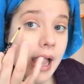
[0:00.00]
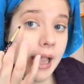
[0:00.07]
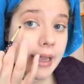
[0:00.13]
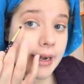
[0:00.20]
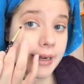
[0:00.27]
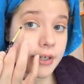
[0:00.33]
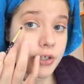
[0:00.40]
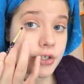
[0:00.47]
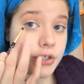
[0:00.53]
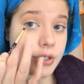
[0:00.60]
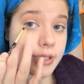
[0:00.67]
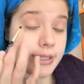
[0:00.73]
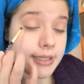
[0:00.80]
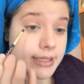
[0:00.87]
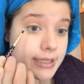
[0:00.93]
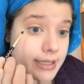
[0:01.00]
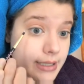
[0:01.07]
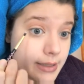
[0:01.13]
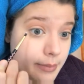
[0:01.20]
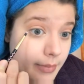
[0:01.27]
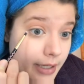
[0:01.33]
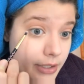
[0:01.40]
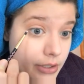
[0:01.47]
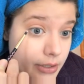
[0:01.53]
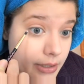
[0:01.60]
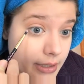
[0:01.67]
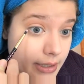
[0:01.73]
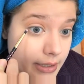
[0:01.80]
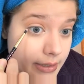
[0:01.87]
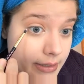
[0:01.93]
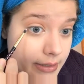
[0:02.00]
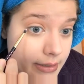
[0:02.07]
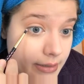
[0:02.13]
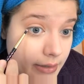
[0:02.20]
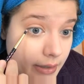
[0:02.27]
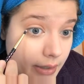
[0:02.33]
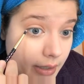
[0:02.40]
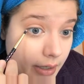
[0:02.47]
and I just smudge this